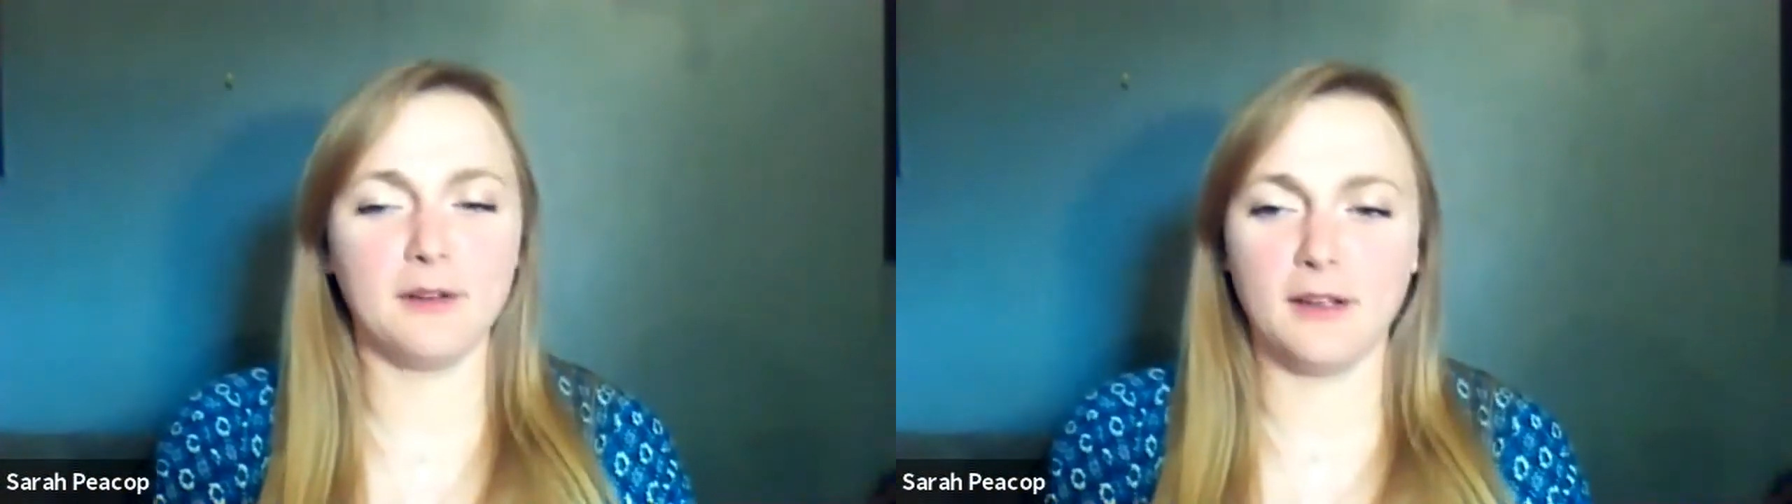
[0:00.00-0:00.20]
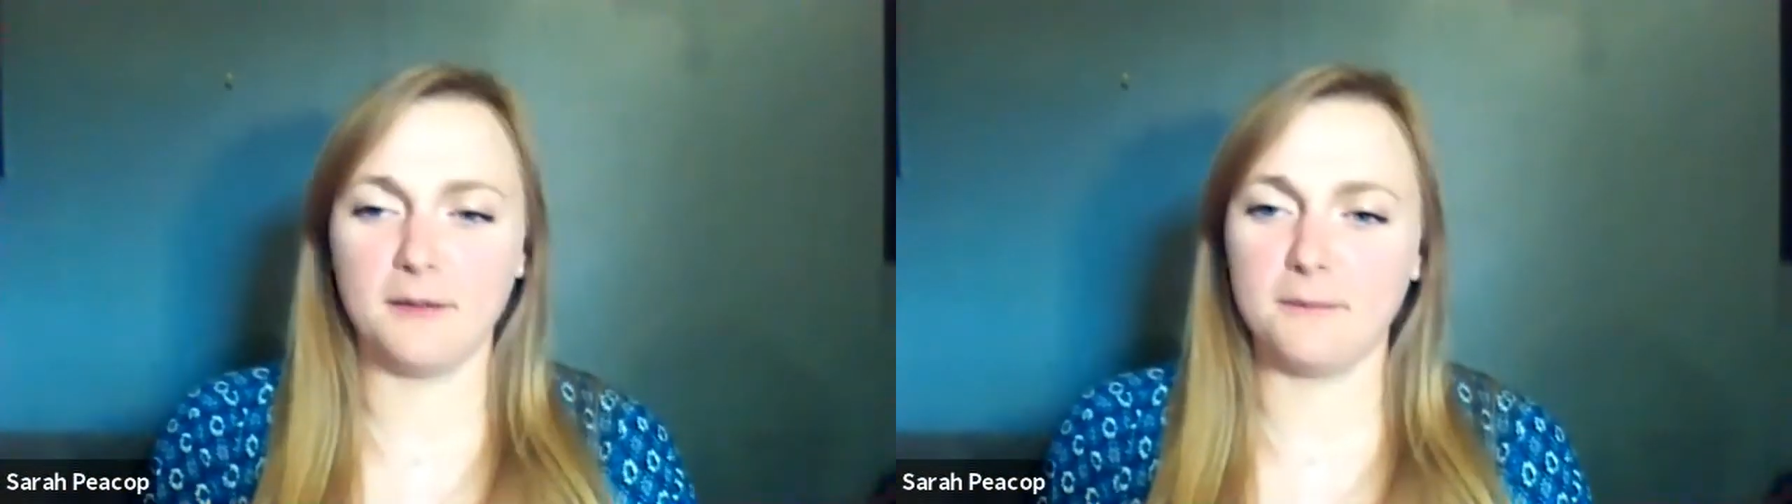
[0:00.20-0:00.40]

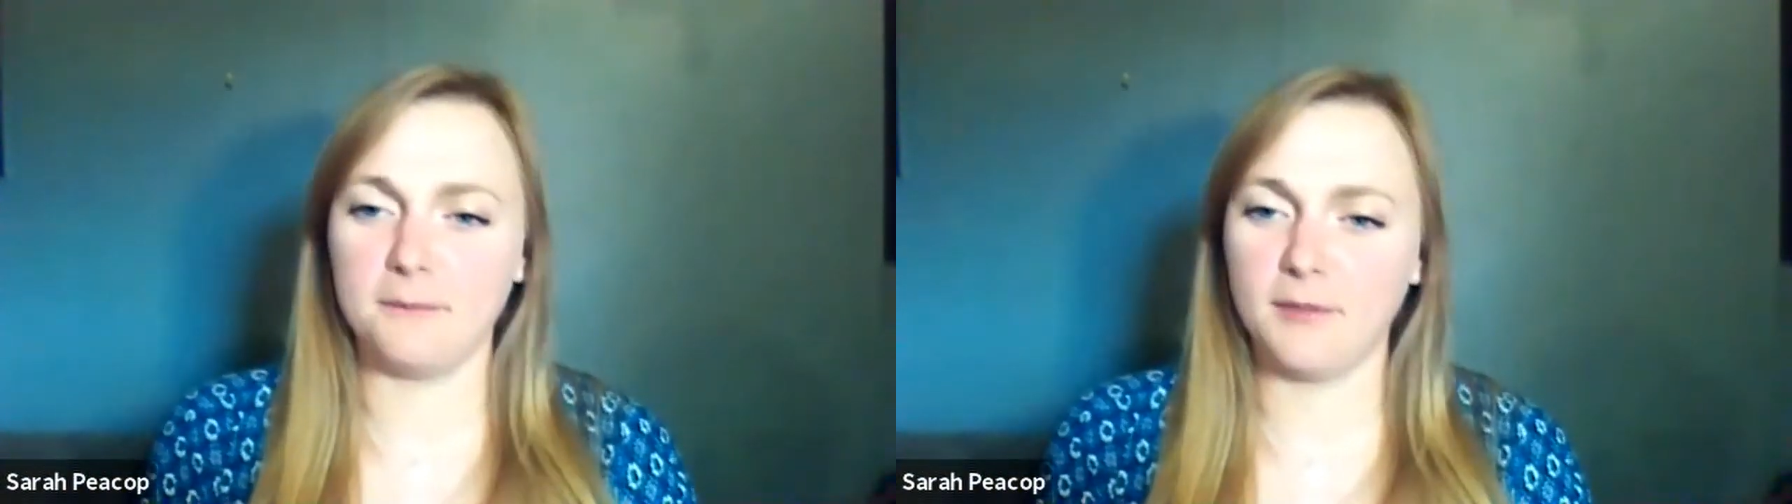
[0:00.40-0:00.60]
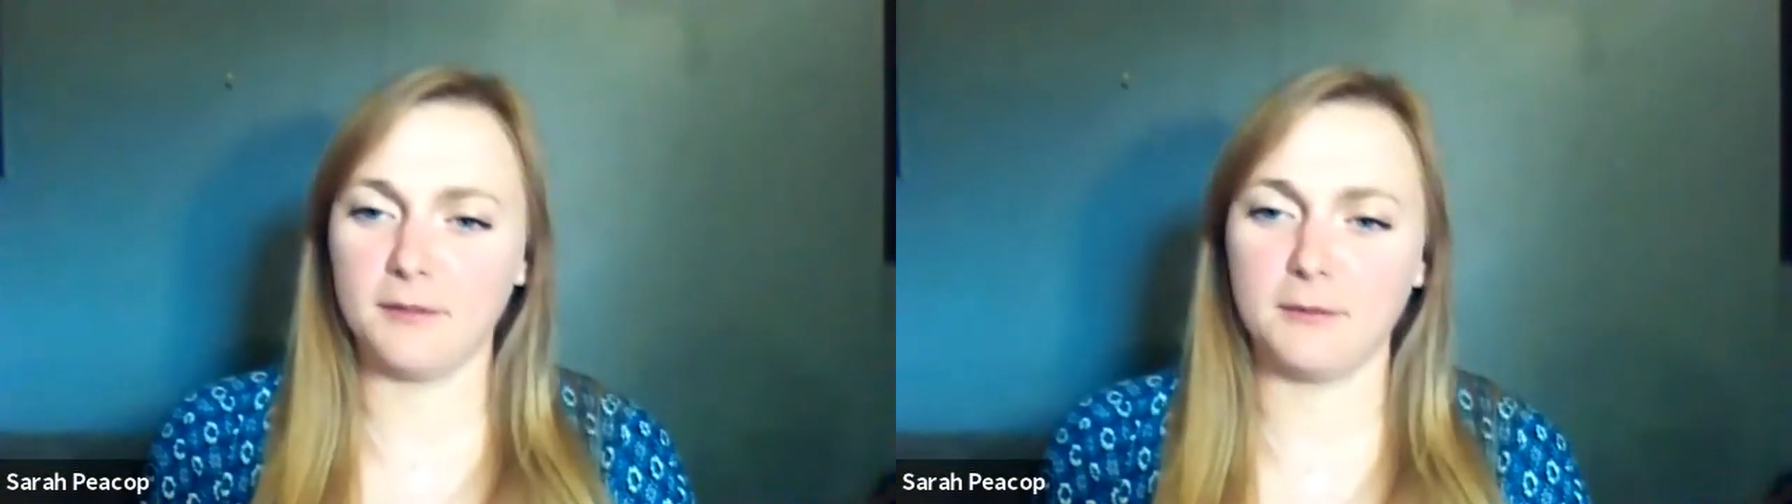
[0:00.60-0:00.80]

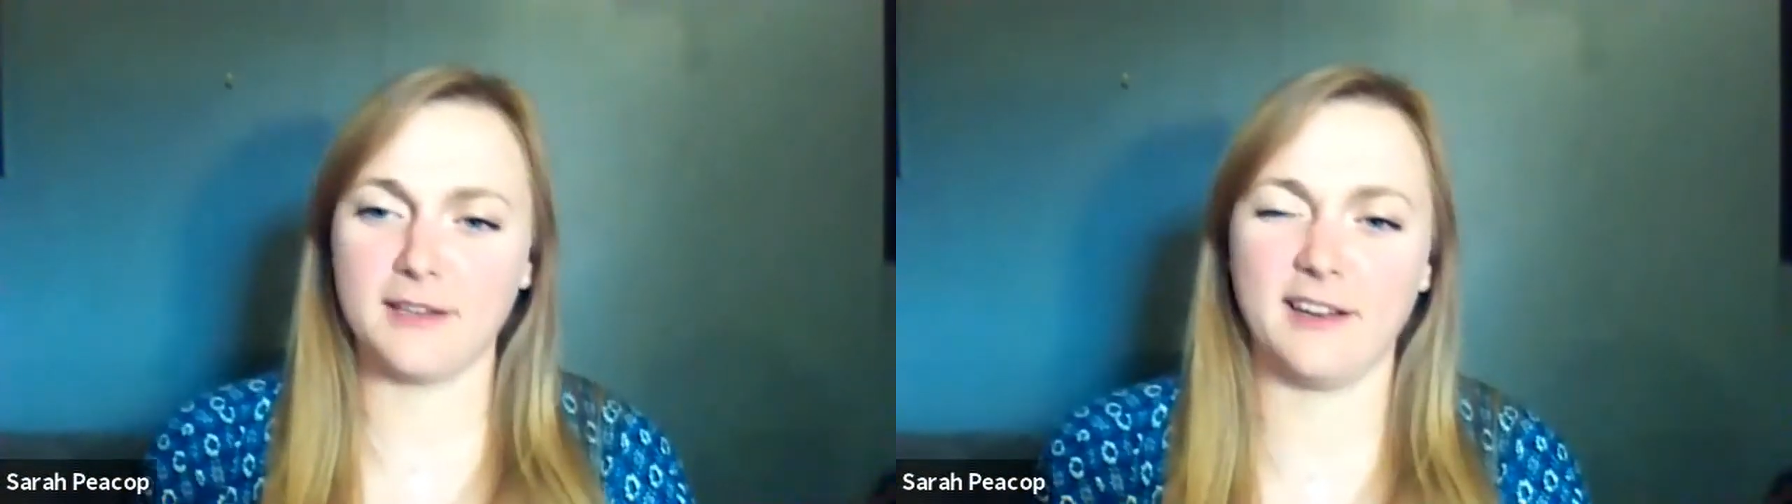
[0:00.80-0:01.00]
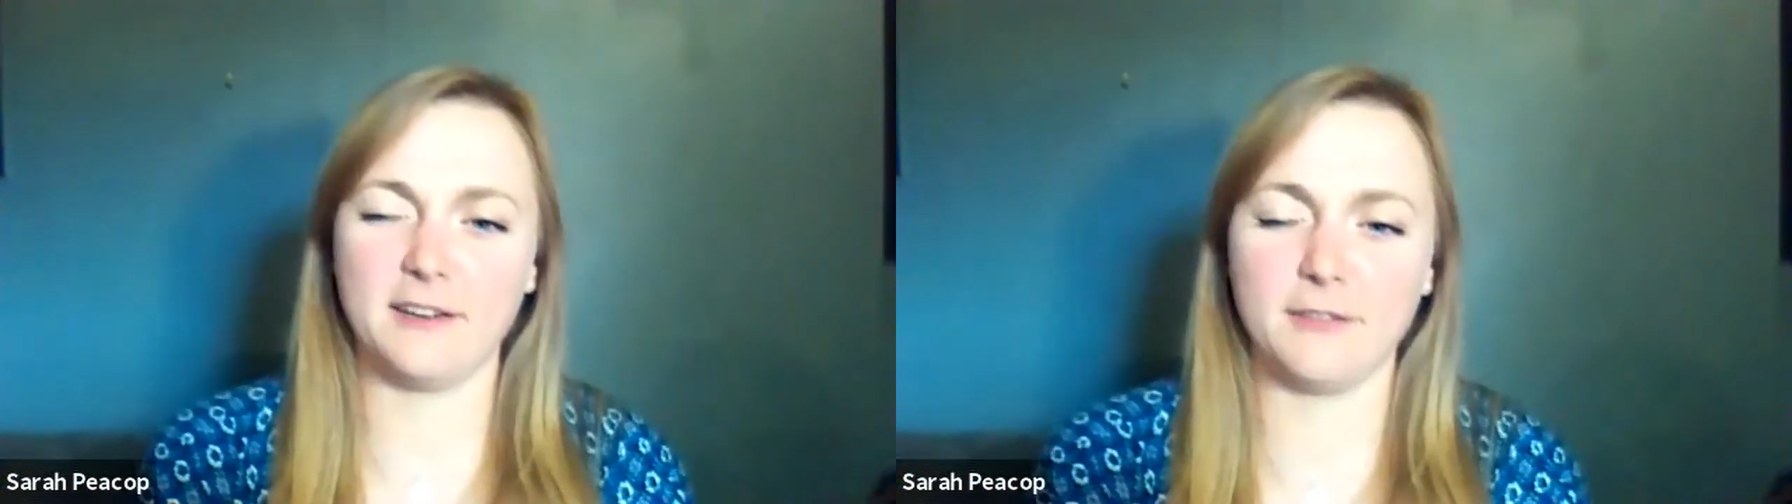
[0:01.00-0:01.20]
we
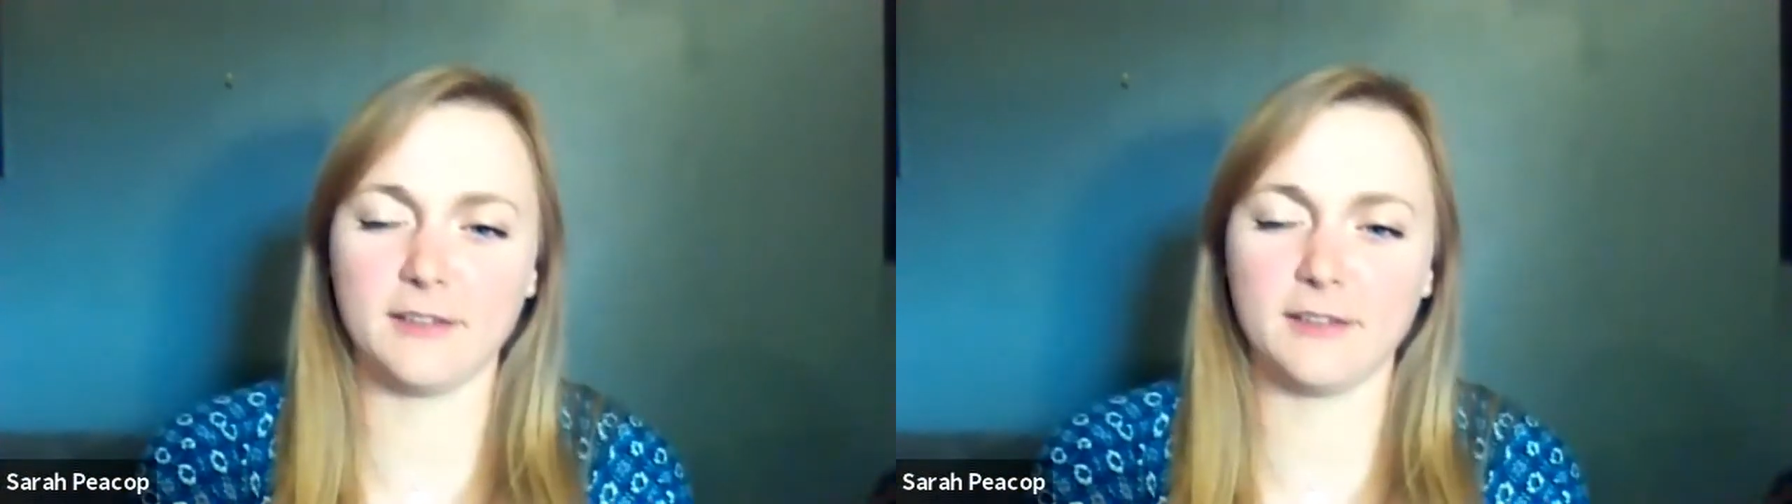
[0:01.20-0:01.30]
kind of